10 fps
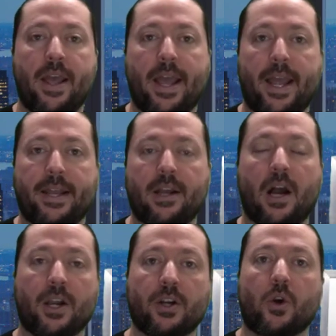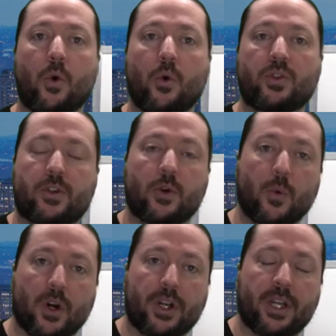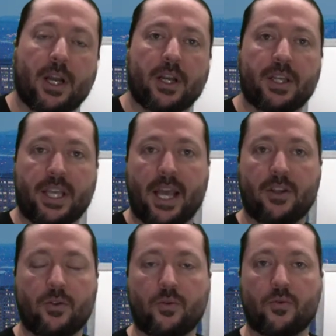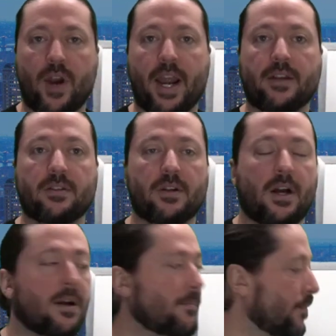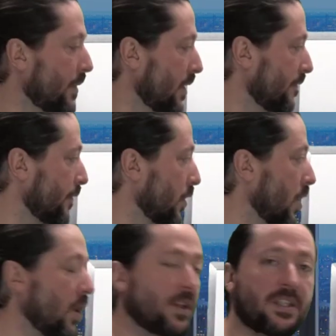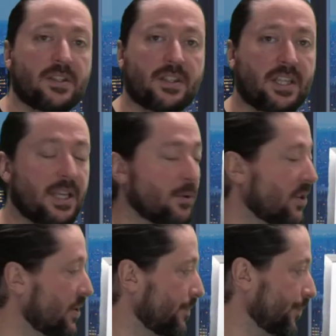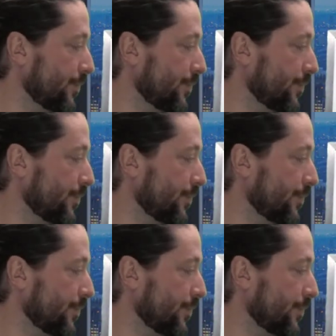and I'm gonna go to work and I'm gonna get you ranked for all these keywords.